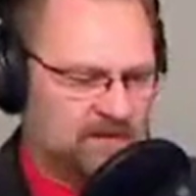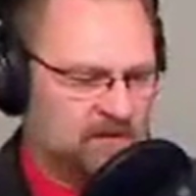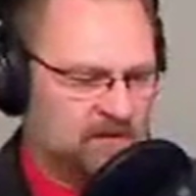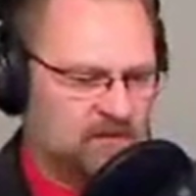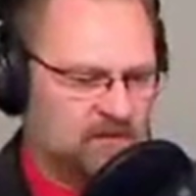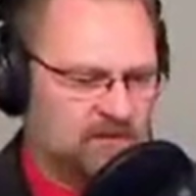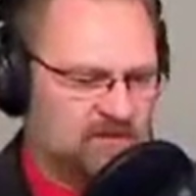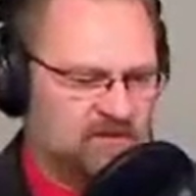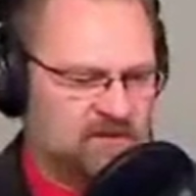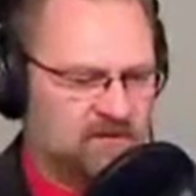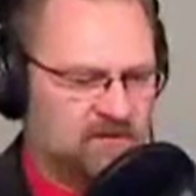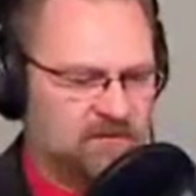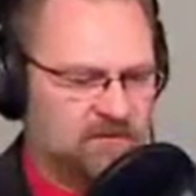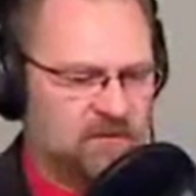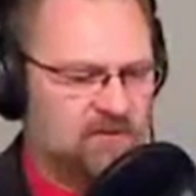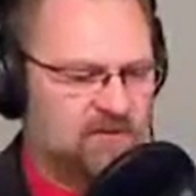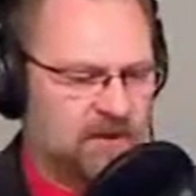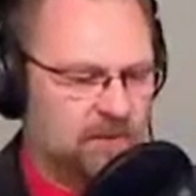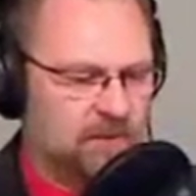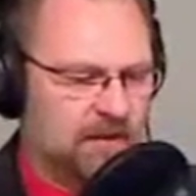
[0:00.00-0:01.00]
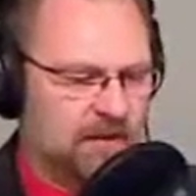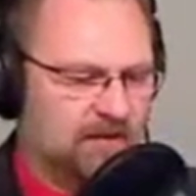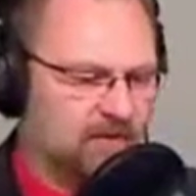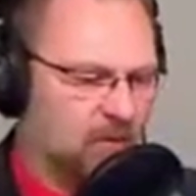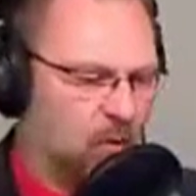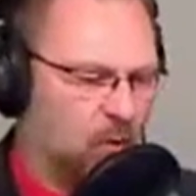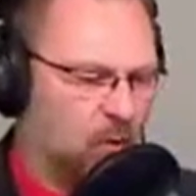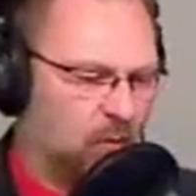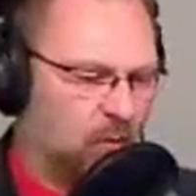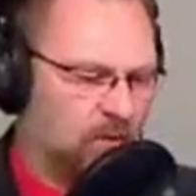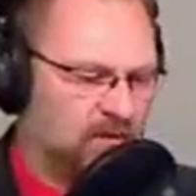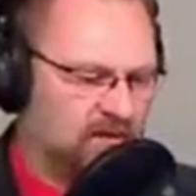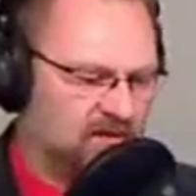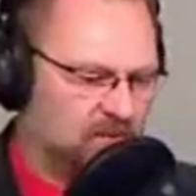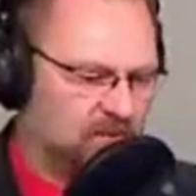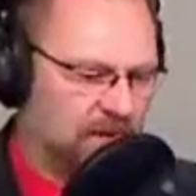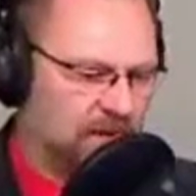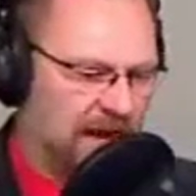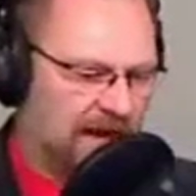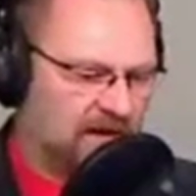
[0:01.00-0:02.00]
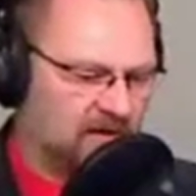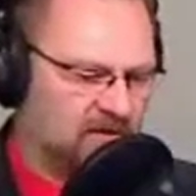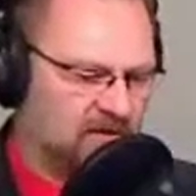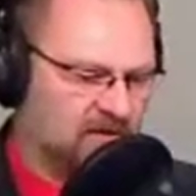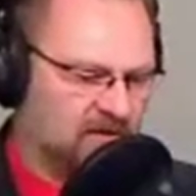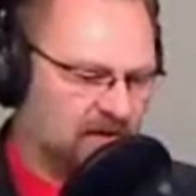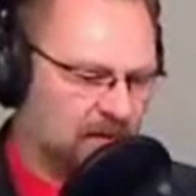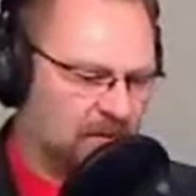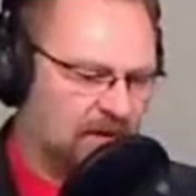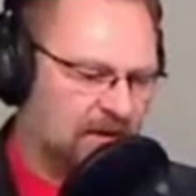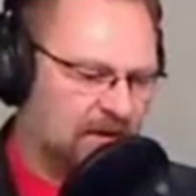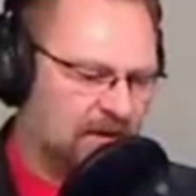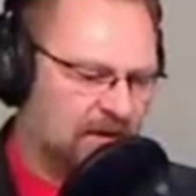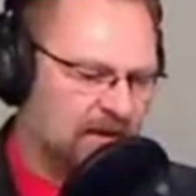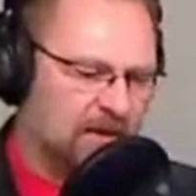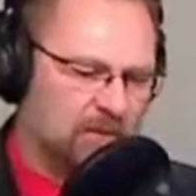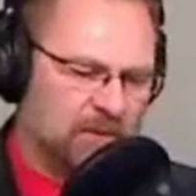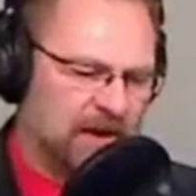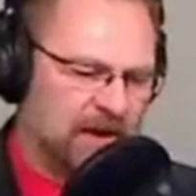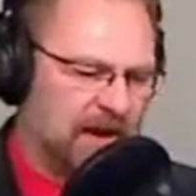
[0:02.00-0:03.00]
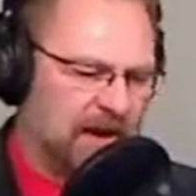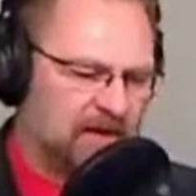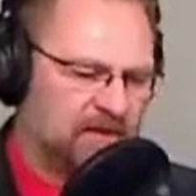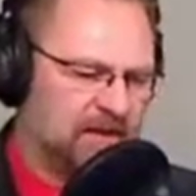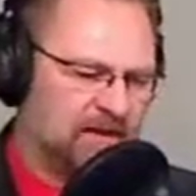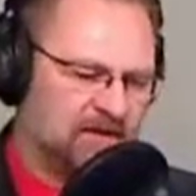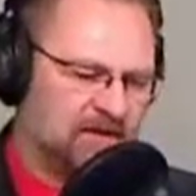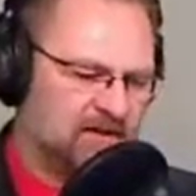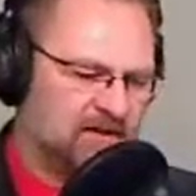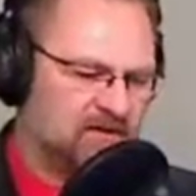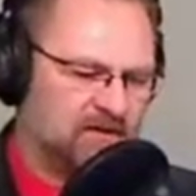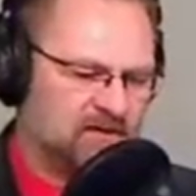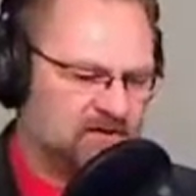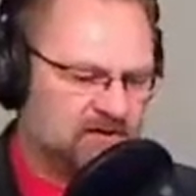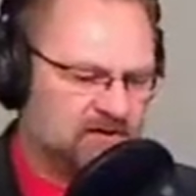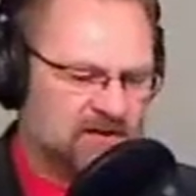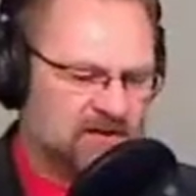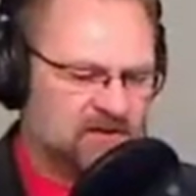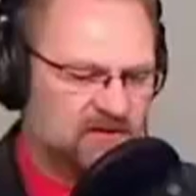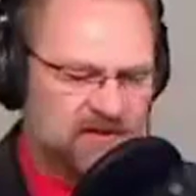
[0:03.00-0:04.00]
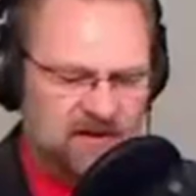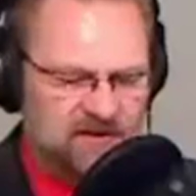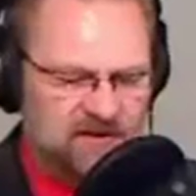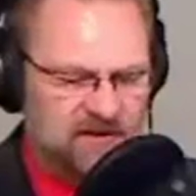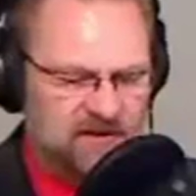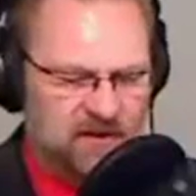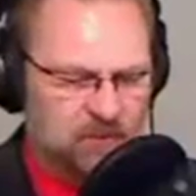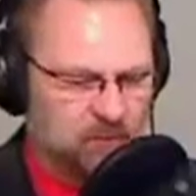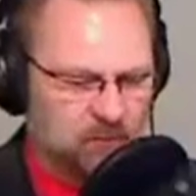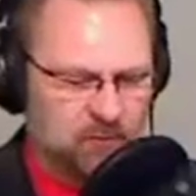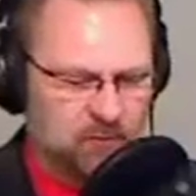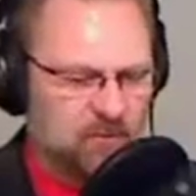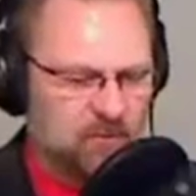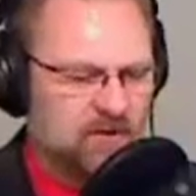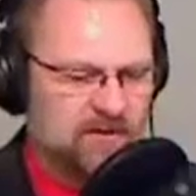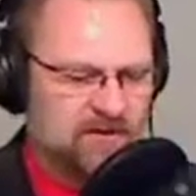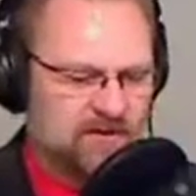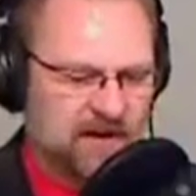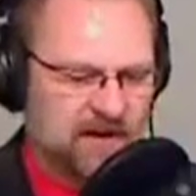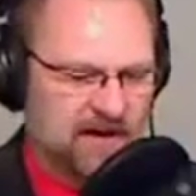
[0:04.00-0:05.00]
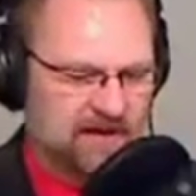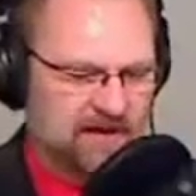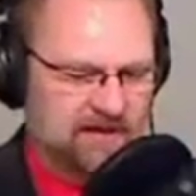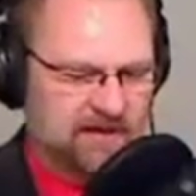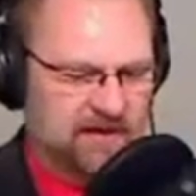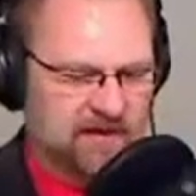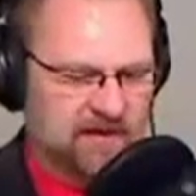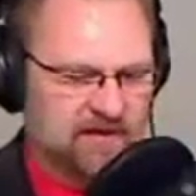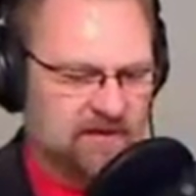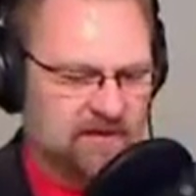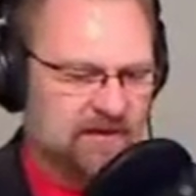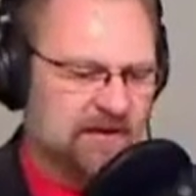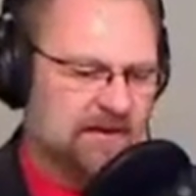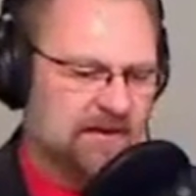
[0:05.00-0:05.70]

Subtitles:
You know, this is the first time I've opened these packages up, but I think this is just such a brilliant idea.